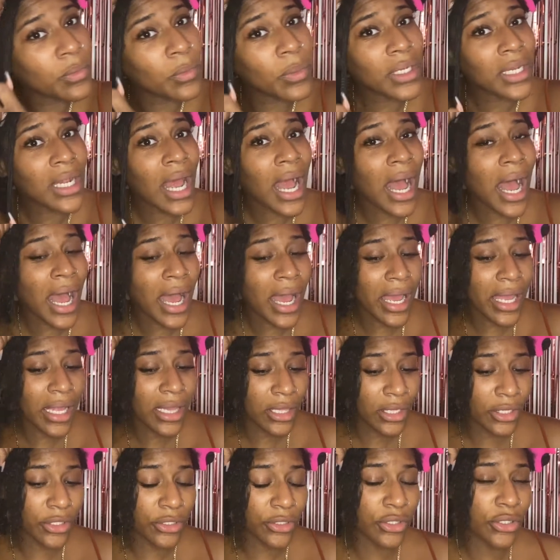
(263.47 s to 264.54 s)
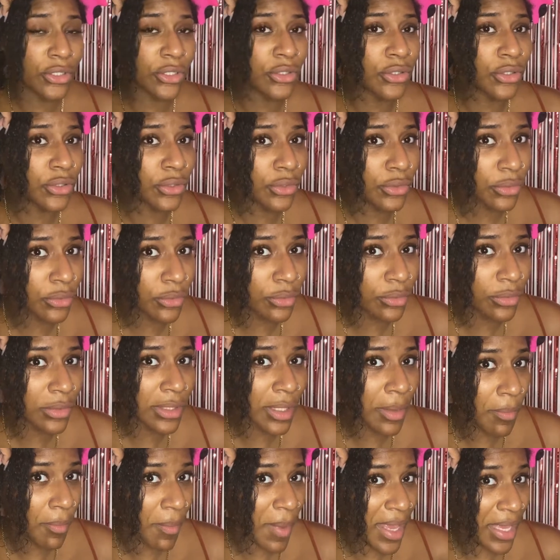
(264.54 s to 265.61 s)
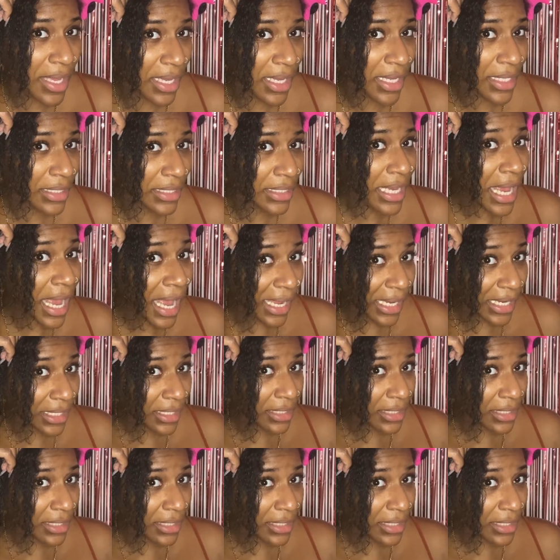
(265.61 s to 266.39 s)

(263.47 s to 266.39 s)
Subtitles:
what I learned to do to make it tight.